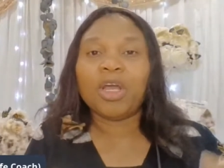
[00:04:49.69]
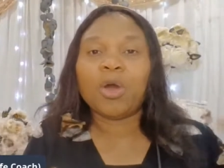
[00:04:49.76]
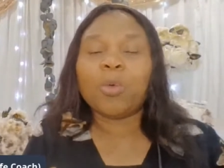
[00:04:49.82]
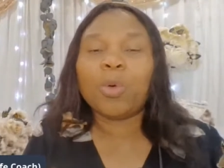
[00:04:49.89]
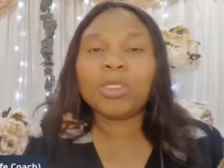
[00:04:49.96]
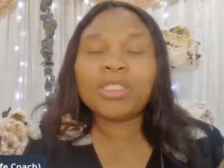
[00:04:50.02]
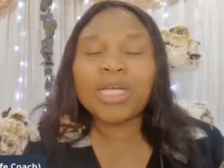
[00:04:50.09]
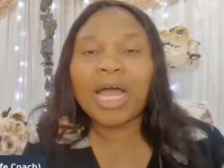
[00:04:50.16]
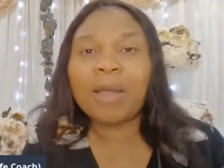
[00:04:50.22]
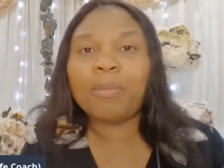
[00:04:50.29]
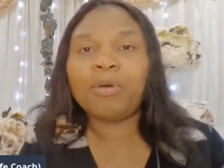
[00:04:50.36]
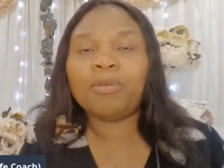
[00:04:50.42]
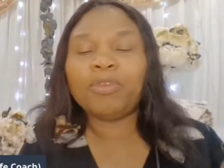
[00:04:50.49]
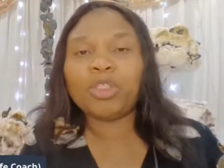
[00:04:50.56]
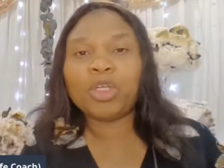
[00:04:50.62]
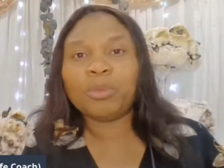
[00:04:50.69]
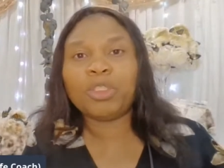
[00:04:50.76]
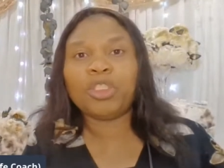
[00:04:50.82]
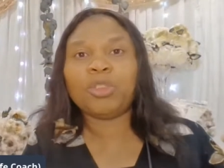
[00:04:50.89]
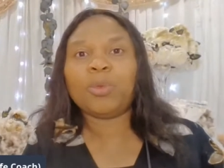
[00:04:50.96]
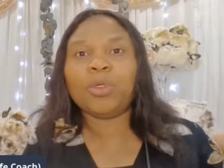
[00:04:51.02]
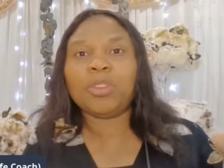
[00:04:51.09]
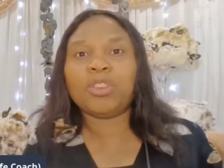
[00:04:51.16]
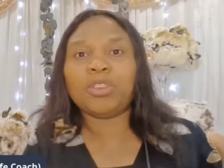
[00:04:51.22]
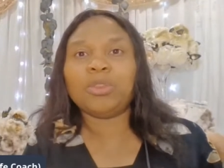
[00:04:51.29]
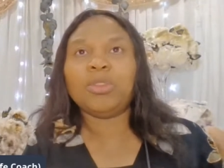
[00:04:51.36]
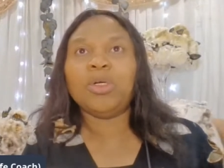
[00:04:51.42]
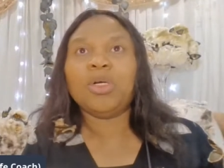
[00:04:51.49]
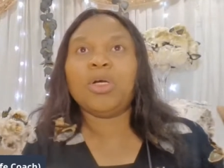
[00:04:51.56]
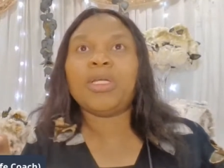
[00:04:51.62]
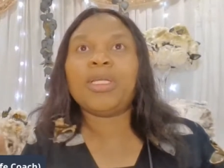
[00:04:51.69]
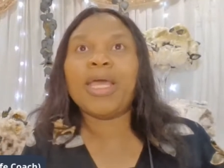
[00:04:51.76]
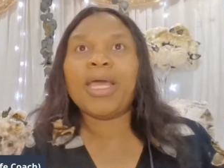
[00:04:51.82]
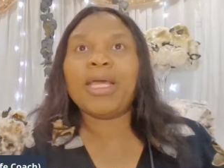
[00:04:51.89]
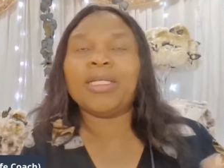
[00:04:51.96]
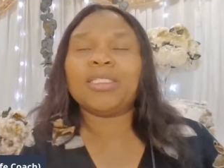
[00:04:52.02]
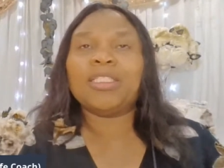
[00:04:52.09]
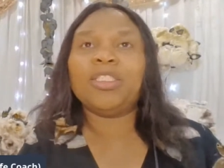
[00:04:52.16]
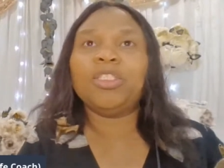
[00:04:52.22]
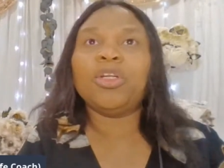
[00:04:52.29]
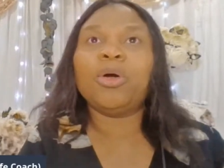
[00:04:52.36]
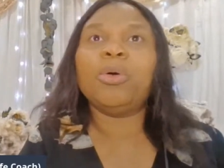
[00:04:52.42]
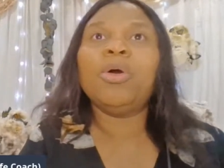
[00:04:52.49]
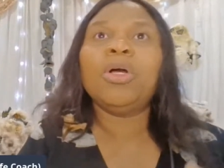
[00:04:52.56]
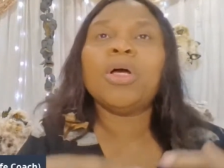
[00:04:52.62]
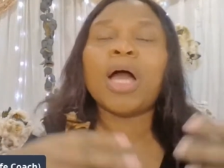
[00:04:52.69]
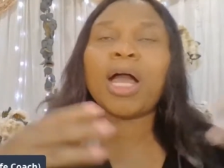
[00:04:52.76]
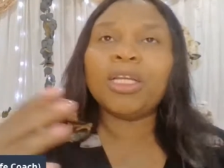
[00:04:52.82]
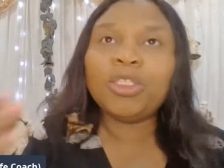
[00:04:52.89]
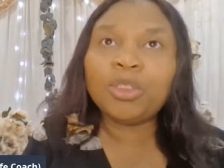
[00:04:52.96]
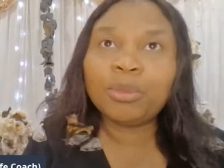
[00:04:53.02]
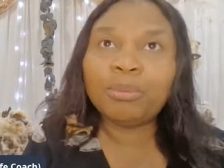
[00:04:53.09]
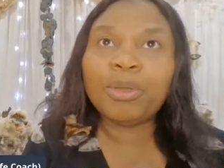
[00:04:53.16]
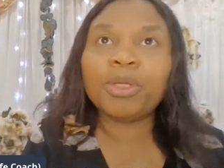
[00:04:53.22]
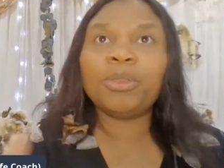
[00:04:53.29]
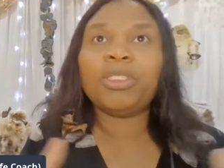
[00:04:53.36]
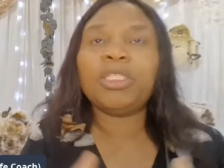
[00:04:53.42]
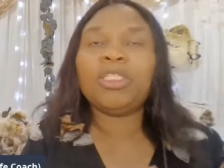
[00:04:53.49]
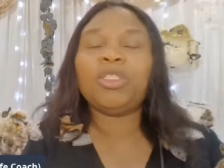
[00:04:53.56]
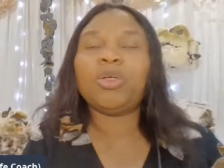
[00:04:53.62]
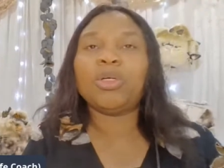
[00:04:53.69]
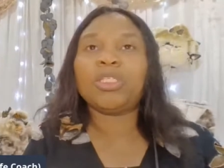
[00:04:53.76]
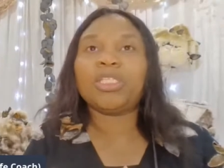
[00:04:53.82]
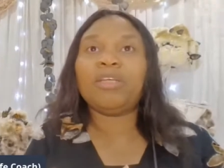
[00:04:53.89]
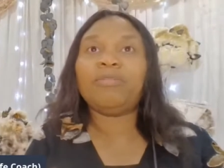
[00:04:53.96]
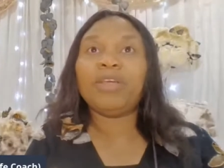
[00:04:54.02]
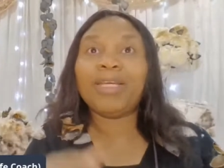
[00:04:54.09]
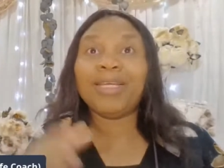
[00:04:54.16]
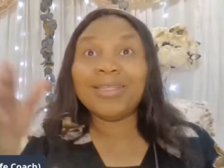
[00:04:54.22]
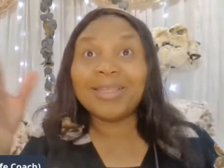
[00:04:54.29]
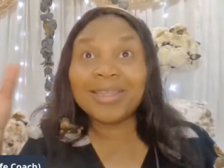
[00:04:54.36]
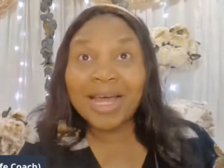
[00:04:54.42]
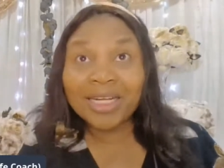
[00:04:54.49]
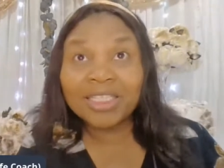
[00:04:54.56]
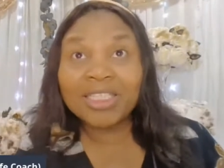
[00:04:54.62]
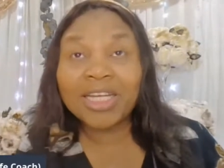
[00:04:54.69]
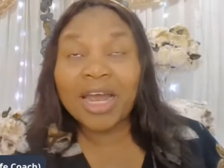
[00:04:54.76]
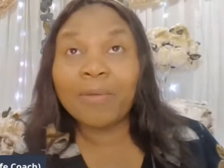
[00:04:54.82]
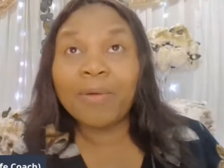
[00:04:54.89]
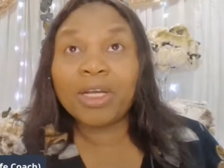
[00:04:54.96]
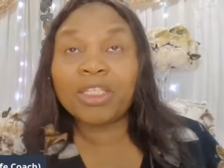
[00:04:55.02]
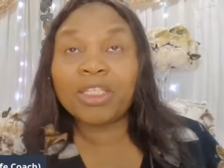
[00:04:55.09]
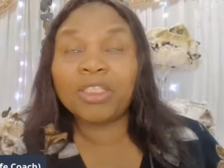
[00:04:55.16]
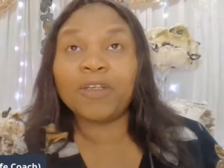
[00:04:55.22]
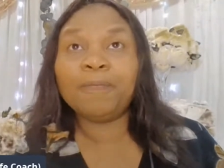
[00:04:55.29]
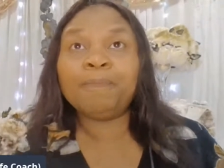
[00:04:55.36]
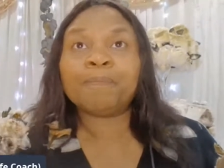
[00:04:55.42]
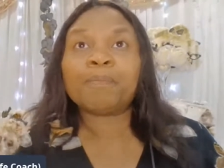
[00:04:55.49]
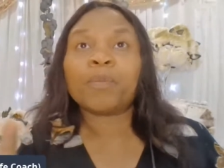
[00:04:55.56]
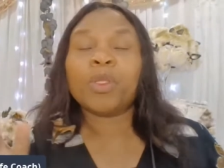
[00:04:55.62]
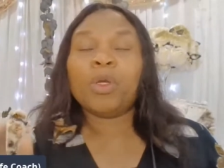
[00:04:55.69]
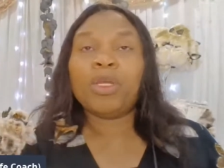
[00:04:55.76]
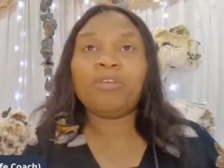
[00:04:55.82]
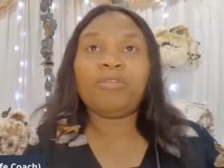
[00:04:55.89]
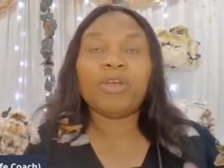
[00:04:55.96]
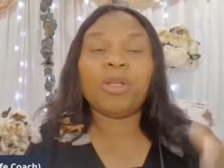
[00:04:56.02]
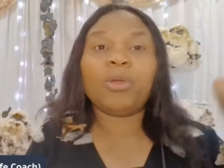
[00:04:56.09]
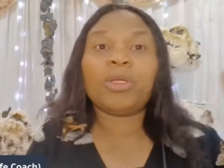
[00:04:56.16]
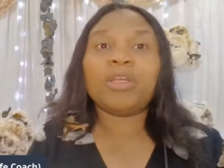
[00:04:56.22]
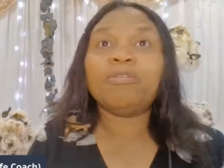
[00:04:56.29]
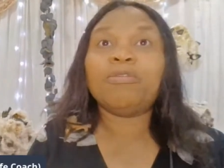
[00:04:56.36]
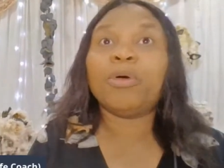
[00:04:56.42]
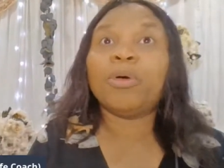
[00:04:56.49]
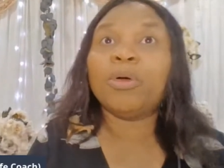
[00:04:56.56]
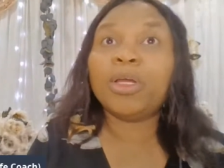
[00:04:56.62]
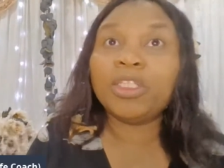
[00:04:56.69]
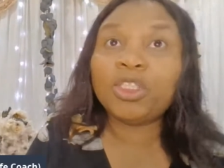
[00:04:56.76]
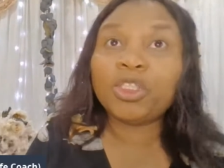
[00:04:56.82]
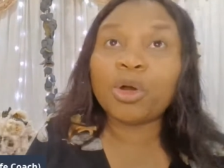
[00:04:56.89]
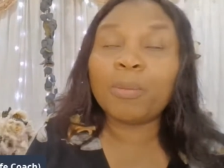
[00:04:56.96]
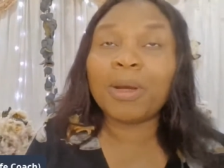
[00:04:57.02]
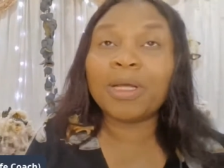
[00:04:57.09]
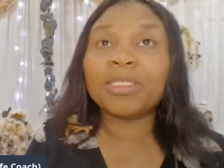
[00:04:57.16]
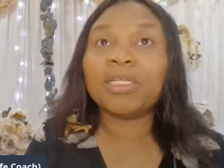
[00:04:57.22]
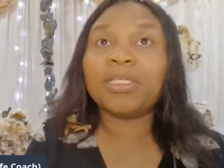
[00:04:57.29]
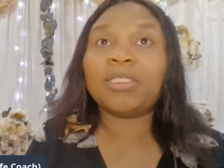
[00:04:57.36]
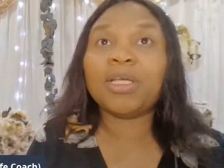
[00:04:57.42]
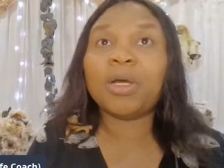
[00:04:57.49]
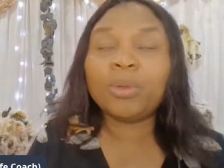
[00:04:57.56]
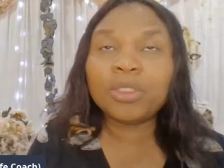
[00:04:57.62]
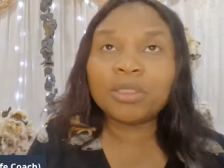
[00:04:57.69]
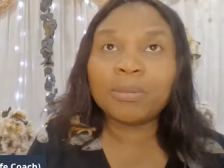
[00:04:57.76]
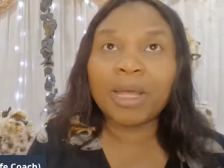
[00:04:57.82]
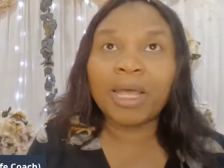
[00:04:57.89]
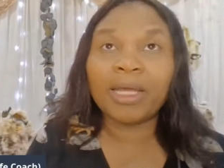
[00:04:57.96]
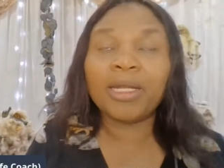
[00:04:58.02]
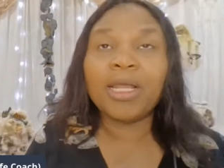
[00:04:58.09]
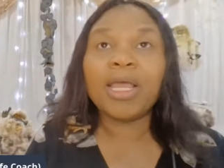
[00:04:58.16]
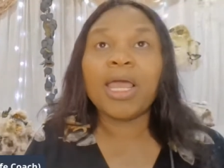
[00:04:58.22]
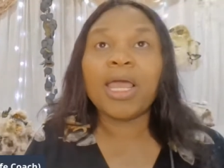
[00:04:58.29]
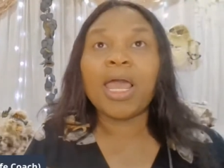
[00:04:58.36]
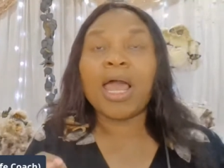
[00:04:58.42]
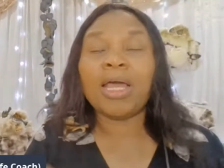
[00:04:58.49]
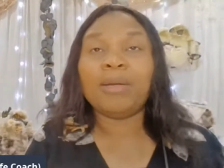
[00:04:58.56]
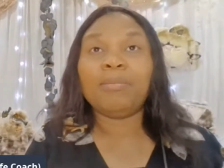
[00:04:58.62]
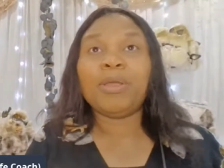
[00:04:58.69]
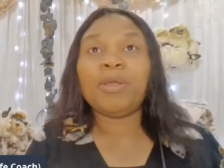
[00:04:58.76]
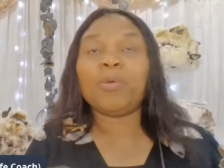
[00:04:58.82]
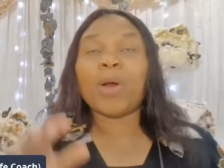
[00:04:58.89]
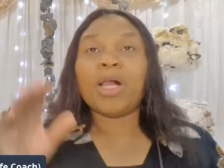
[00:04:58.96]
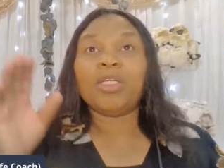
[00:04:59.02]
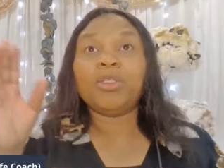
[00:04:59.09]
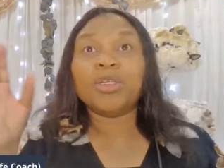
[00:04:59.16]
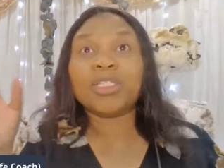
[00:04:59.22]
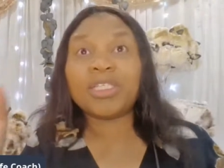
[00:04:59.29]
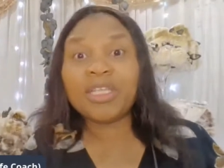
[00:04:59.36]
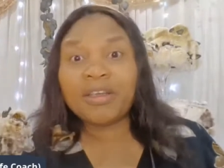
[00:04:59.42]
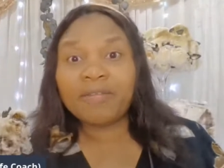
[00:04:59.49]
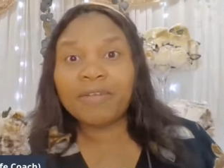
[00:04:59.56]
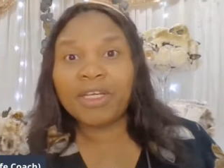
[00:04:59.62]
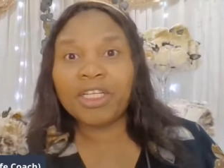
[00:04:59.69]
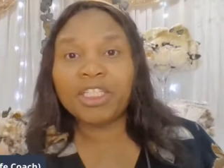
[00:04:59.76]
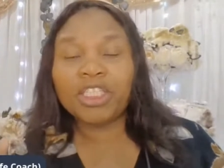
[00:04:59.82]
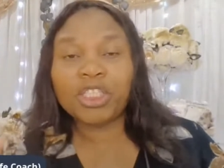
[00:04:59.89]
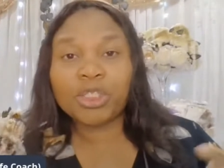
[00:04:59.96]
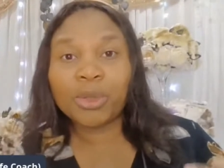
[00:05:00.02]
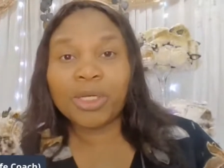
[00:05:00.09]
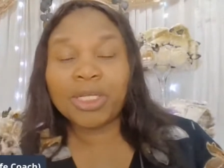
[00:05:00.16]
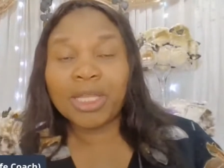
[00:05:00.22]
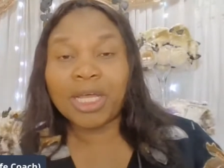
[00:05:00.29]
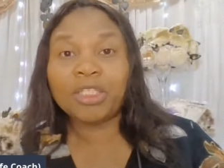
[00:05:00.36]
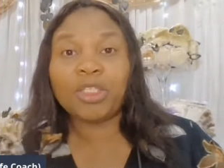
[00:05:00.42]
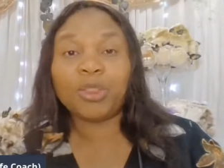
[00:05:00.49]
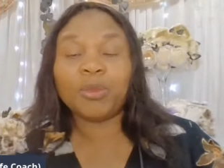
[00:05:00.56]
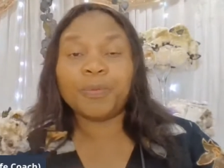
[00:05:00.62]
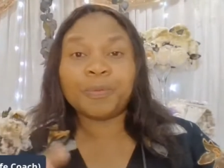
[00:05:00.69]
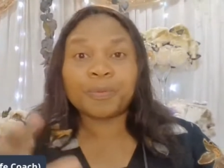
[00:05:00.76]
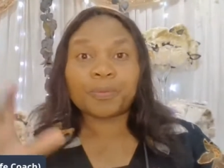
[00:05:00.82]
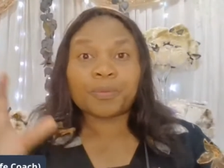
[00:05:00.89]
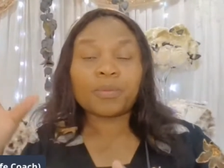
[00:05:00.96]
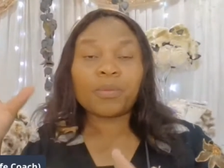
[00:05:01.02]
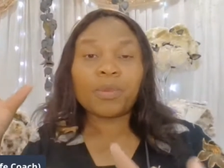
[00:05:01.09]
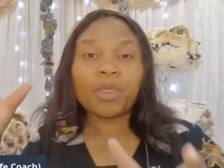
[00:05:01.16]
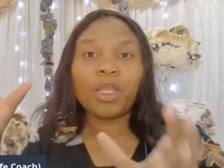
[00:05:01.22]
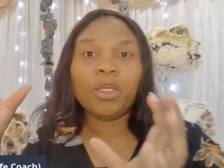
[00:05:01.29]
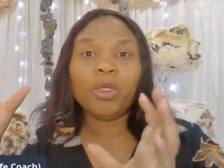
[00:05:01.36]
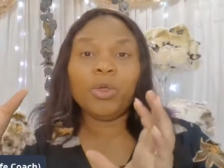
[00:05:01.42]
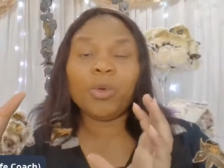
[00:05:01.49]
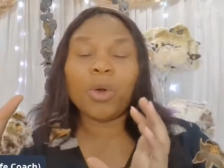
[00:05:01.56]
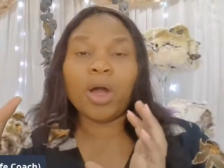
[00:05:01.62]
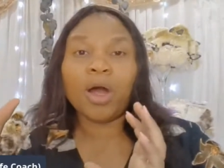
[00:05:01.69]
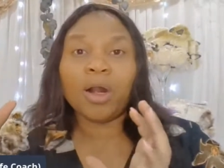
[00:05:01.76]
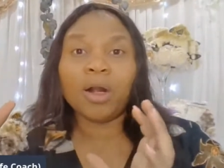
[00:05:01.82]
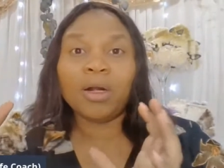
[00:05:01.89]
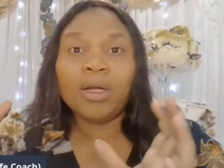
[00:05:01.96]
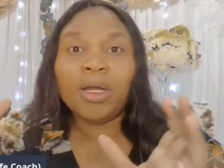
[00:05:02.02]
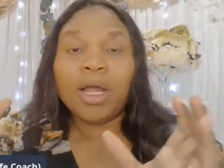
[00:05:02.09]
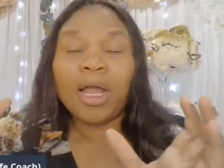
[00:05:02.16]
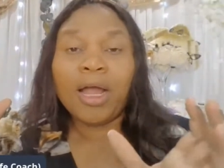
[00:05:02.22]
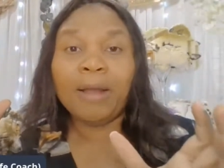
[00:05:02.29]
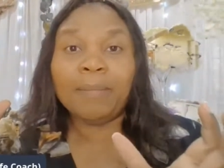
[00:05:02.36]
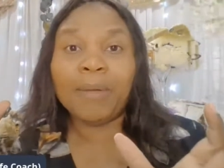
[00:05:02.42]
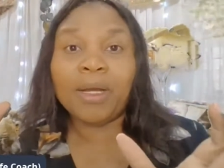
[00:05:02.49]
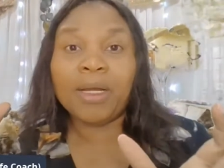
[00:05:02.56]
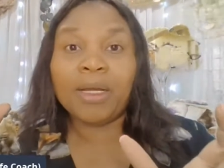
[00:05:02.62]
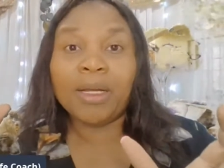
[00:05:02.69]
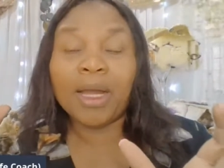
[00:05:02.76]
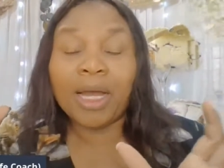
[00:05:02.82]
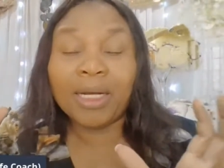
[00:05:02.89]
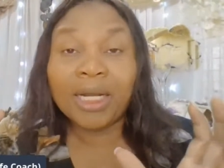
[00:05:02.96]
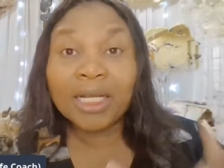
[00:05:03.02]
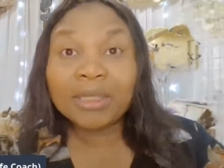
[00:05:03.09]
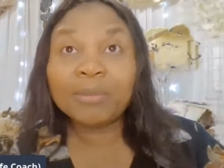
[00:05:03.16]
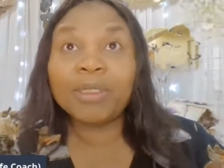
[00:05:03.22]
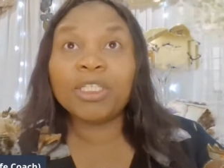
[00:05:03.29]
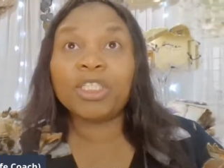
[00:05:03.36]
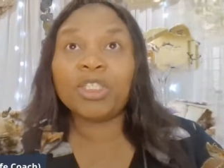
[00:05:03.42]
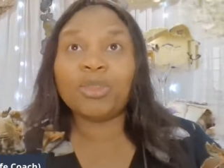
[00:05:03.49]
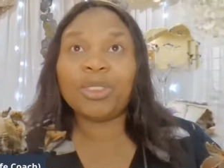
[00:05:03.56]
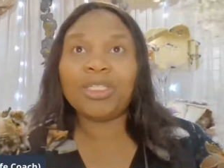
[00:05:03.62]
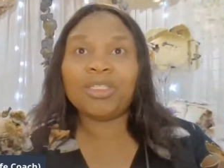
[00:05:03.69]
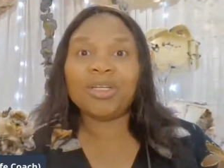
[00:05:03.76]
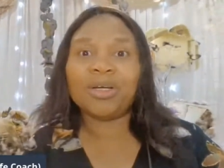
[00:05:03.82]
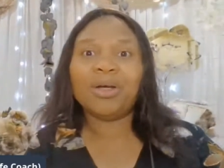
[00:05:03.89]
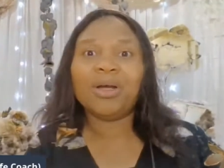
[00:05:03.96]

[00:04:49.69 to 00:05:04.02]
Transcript: What type of job do you want to get? Are you building your CV in that direction? If you're looking for a job as a salesman, and meanwhile your CV is showing that you are an administrator.